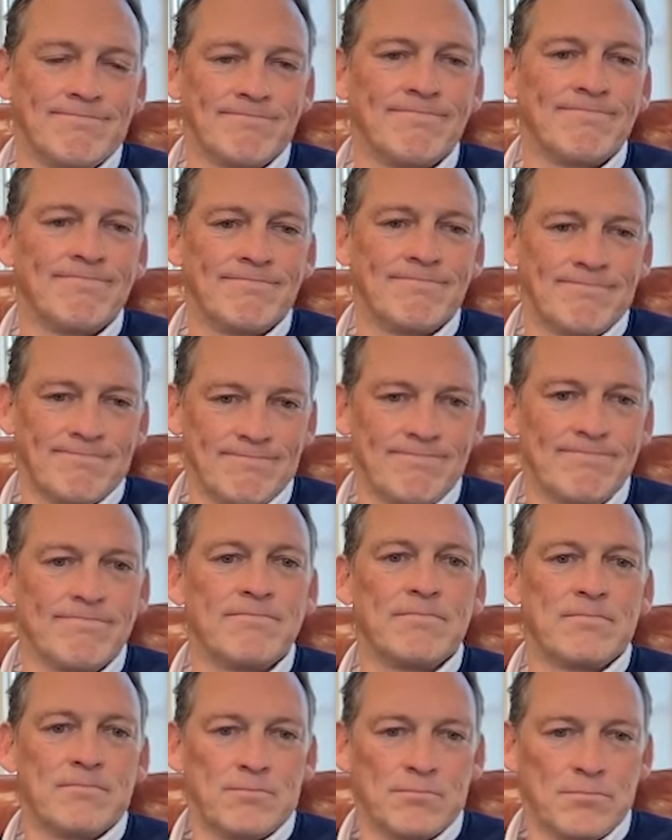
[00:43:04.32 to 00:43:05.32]

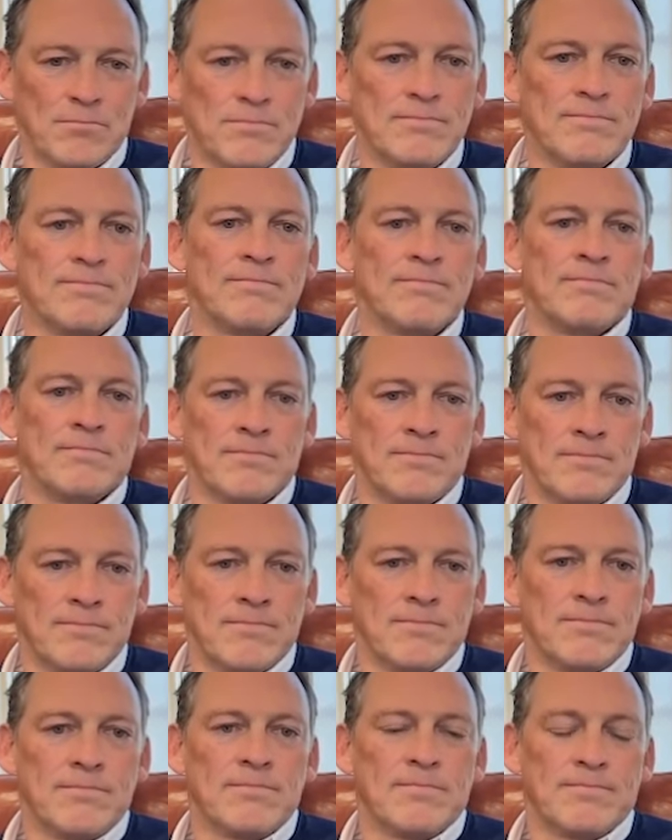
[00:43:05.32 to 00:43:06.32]

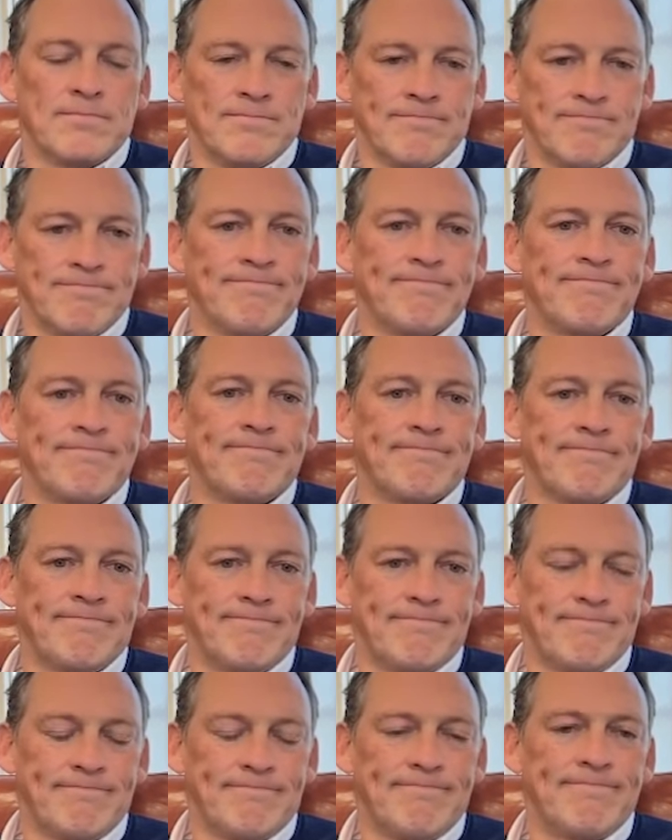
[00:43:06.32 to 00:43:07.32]

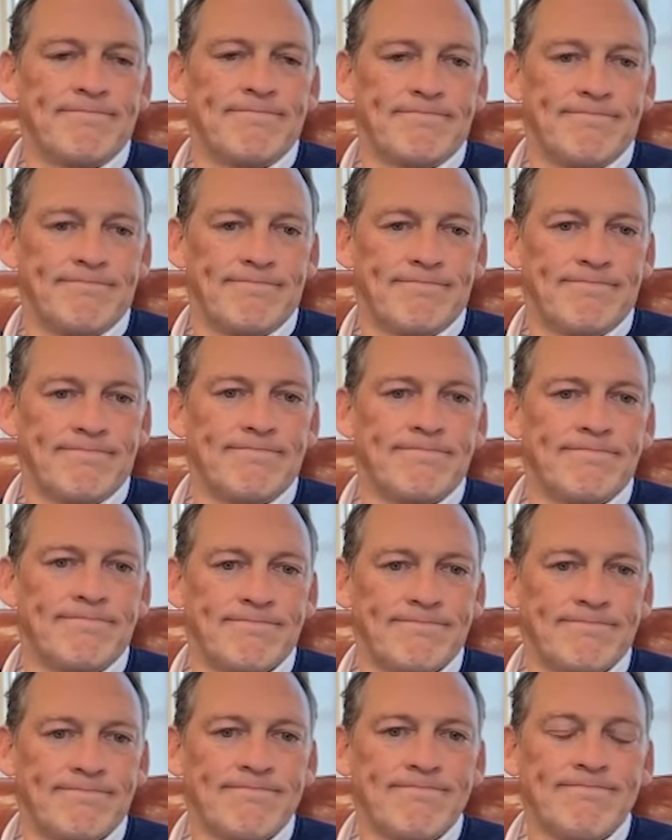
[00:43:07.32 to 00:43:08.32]

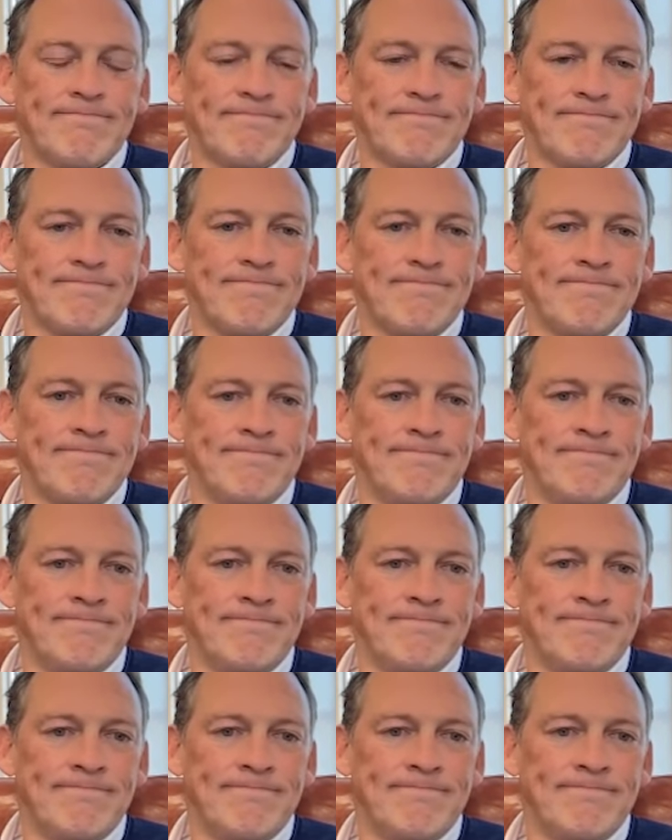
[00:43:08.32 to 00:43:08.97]
This person isn't speaking.